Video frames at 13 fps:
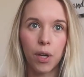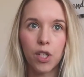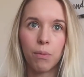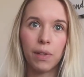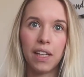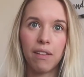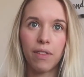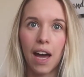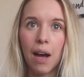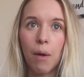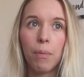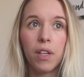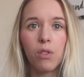I don't believe
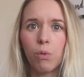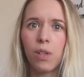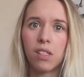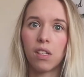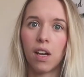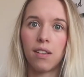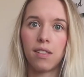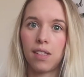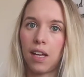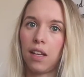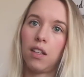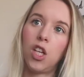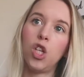that, but it's always a nice
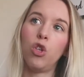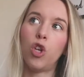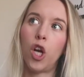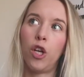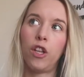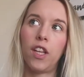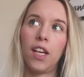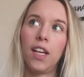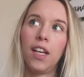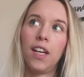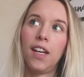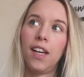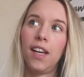thing that you know that
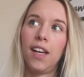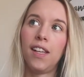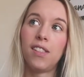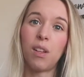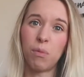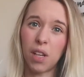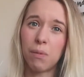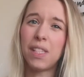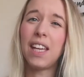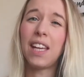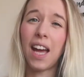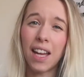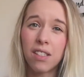sometimes
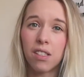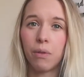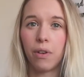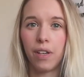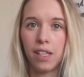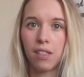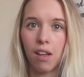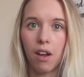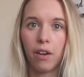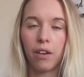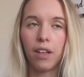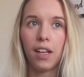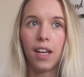he can do it on his
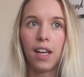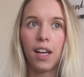own.